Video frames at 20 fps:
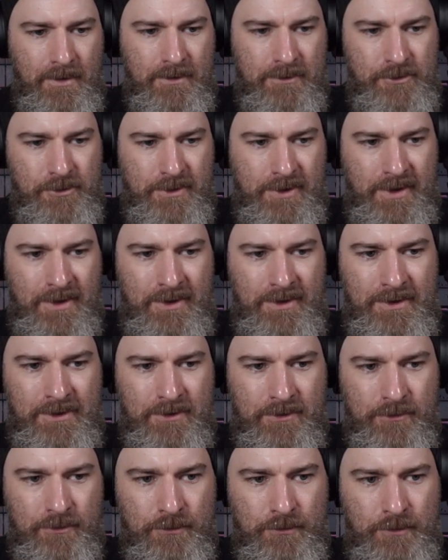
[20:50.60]
You can
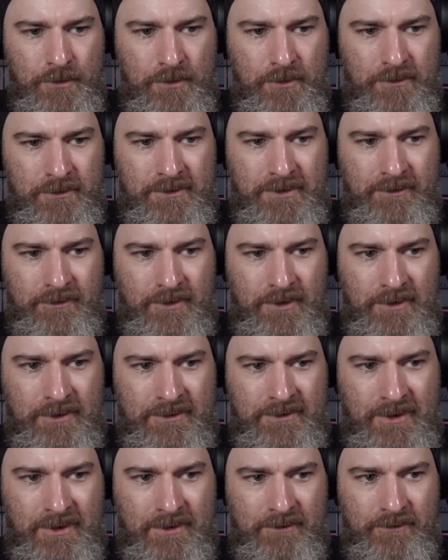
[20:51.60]
hit through walls. Definitely
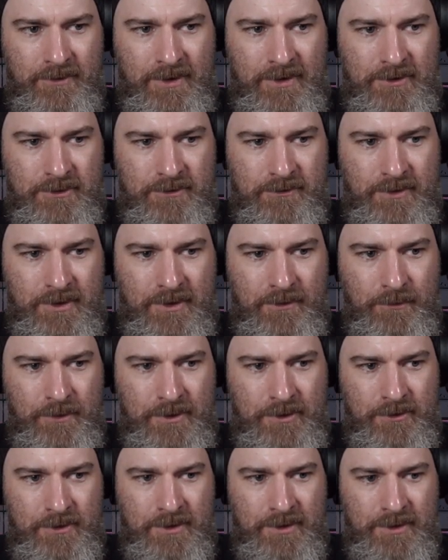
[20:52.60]
take advantage of that
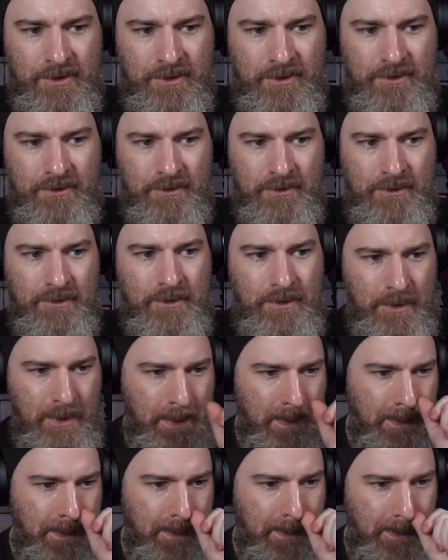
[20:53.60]
when you can.
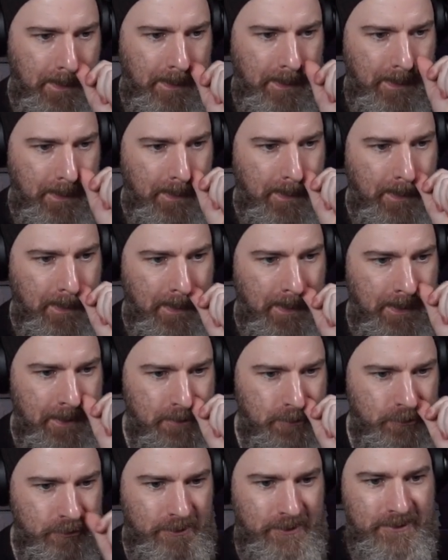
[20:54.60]
He
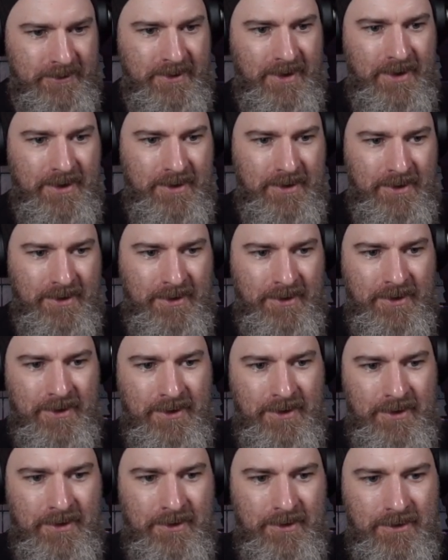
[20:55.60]
should attack
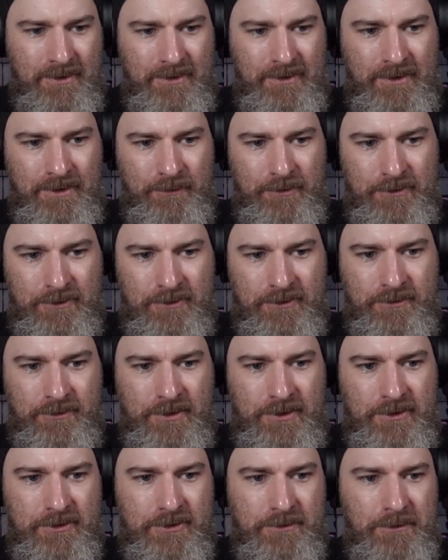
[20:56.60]
again, and we'll just
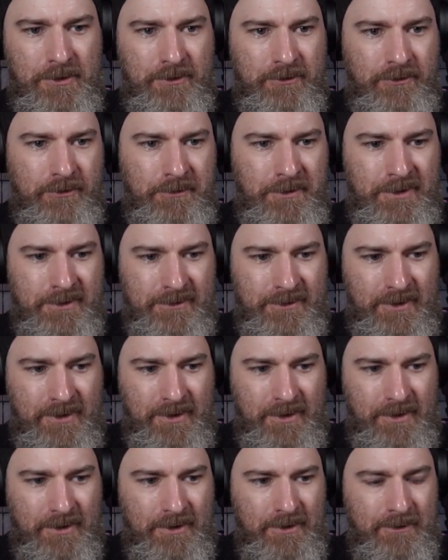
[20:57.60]
finish him off. Piece of
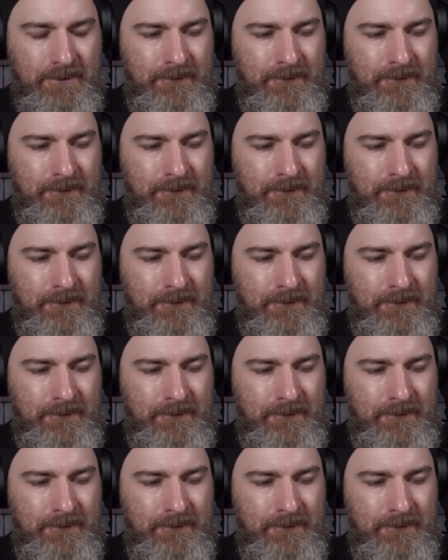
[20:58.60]
cake.